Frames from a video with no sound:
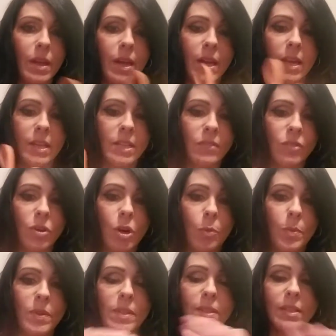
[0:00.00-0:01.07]
And if you
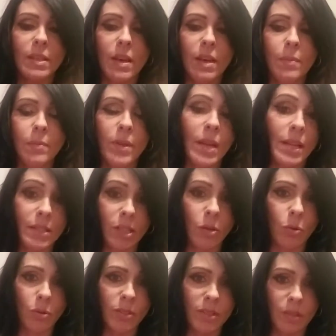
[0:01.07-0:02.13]
open this up, it has a
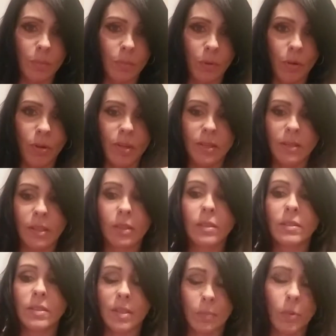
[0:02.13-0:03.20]
gold zipper, and the
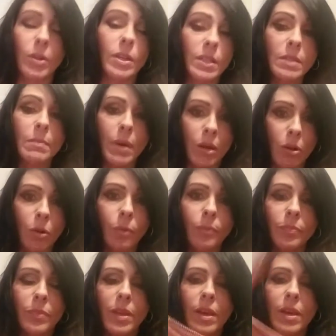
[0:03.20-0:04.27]
zipper is metal.
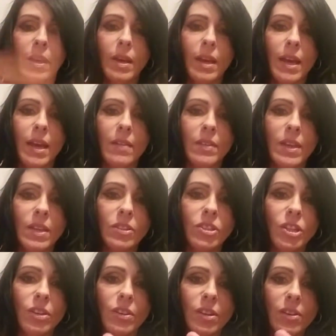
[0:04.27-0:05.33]
And the
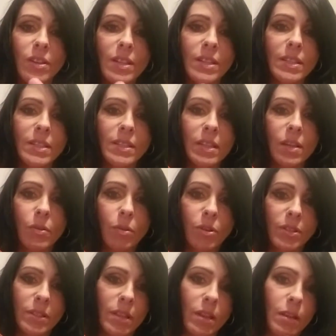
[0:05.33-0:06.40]
interior is the
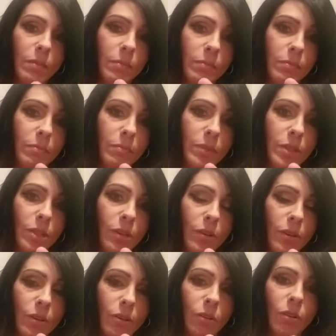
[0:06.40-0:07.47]
Rosa
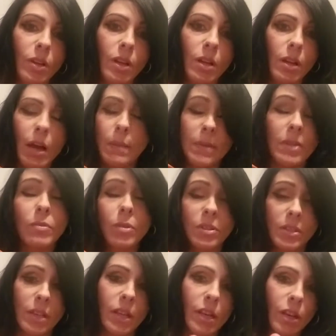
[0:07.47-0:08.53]
material, the
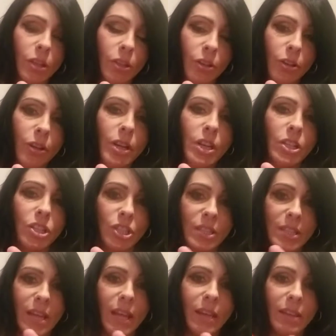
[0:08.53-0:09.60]
Rosa color, just
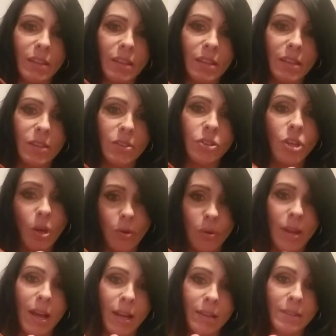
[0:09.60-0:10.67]
like the tote
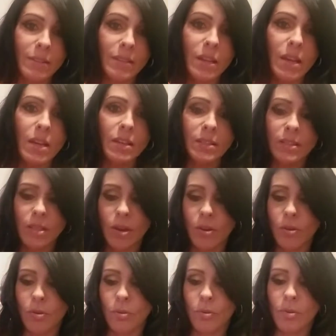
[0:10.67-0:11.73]
has.
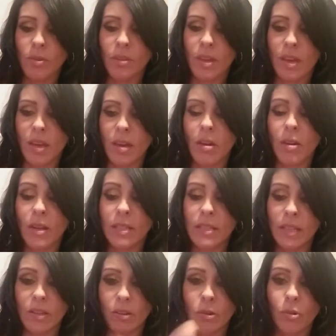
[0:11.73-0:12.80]
So they are
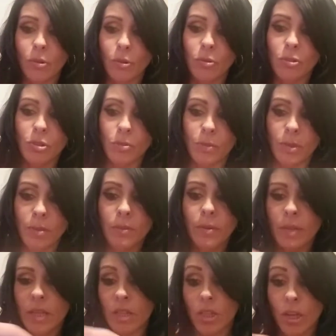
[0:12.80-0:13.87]
identical to
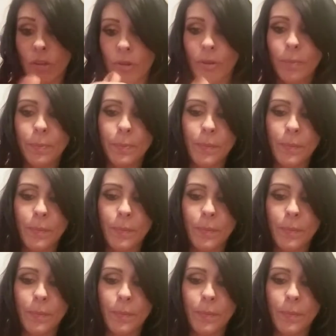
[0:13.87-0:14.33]
each other.